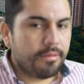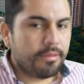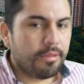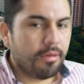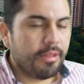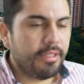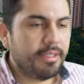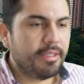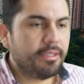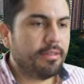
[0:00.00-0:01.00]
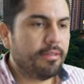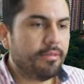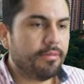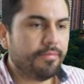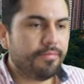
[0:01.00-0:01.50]
So this
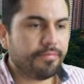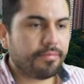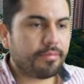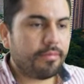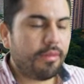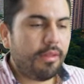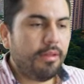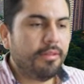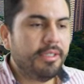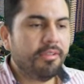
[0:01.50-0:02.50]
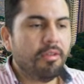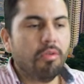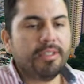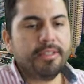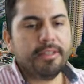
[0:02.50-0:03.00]

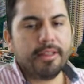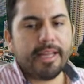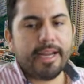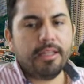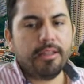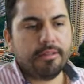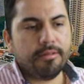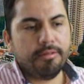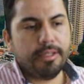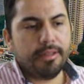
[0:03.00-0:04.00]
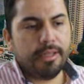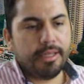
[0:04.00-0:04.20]
goes in the line with